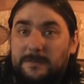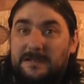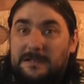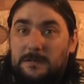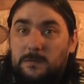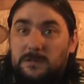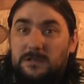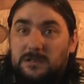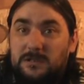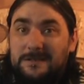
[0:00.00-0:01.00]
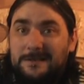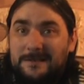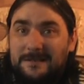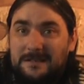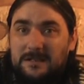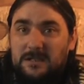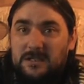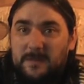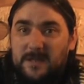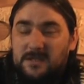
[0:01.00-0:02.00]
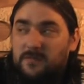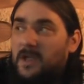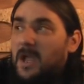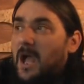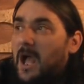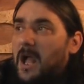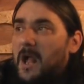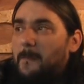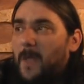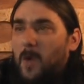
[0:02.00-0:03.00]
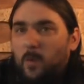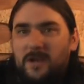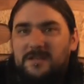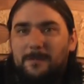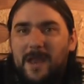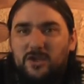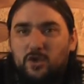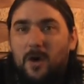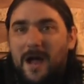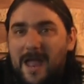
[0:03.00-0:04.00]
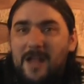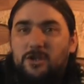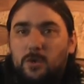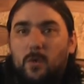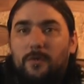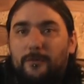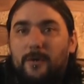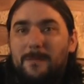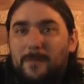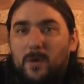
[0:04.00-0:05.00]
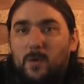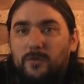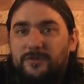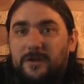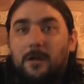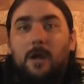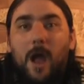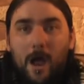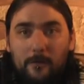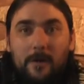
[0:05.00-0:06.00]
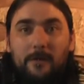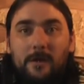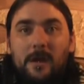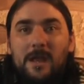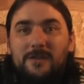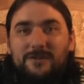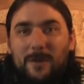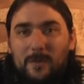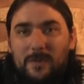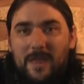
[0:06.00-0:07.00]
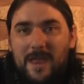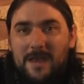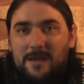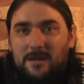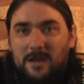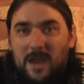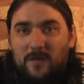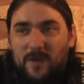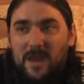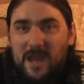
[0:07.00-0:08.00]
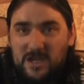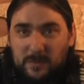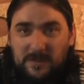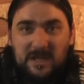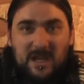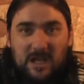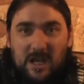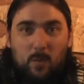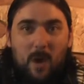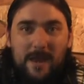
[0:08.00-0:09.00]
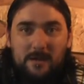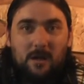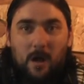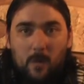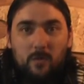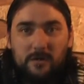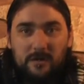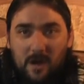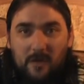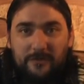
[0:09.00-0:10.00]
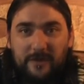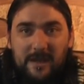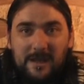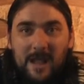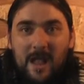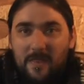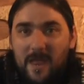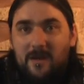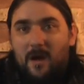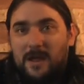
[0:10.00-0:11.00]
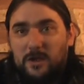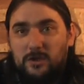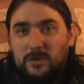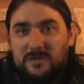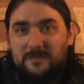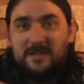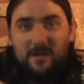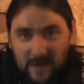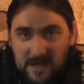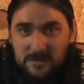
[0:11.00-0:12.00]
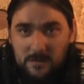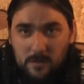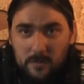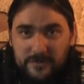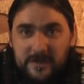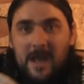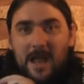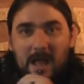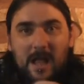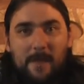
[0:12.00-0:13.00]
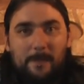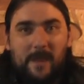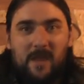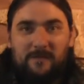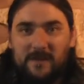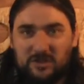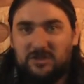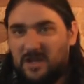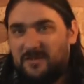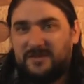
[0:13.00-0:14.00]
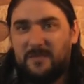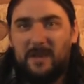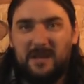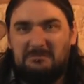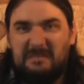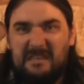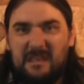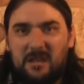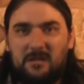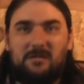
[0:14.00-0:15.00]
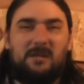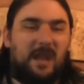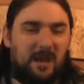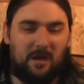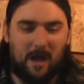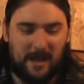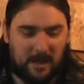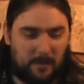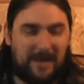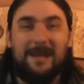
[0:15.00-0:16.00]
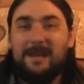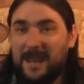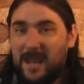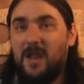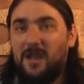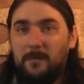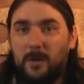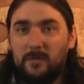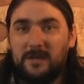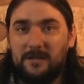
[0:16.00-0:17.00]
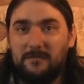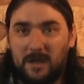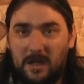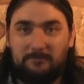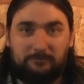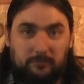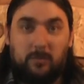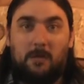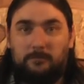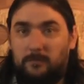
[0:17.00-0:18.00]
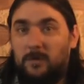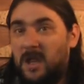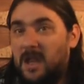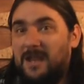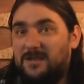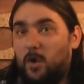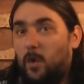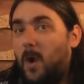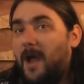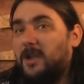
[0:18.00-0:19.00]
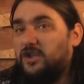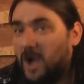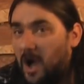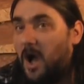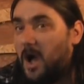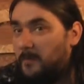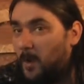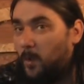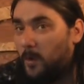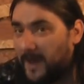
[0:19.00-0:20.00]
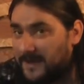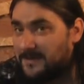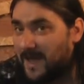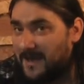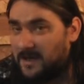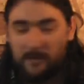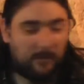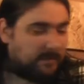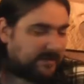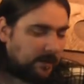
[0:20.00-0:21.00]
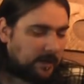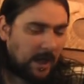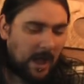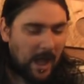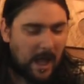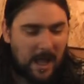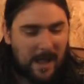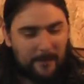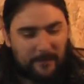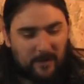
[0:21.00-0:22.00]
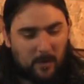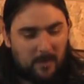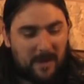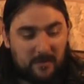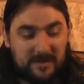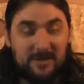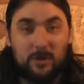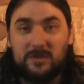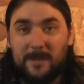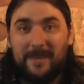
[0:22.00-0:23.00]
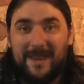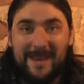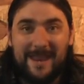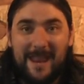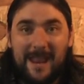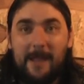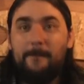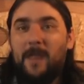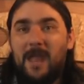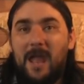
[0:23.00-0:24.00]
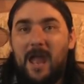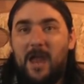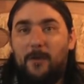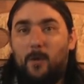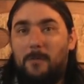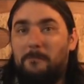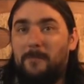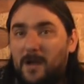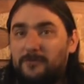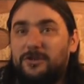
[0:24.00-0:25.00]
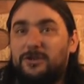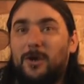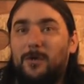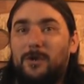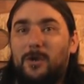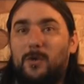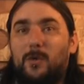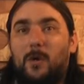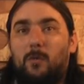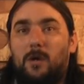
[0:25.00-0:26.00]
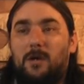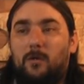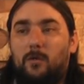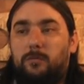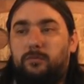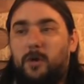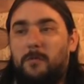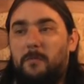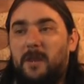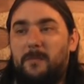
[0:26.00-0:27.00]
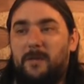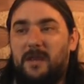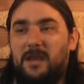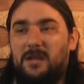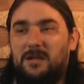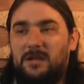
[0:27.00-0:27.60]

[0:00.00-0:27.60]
to be cold this year and expensive. I wanted to make sure I had 2 or 3 builds concurrent, so then if it is particularly wet and cold and nasty, then I can do some stuff indoors. If it's just a bit meh, then I can be in here building, well, it's not quite a guitar, but we'll get to that in another episode. I want to be able to do something in here, and what I'm about to show you will probably be